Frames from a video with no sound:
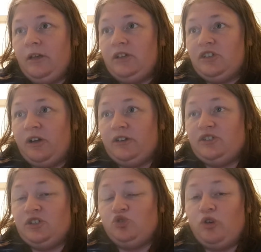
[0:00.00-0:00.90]
So
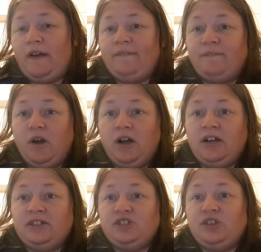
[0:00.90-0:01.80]
to try and
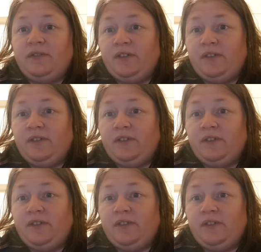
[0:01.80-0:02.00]
find,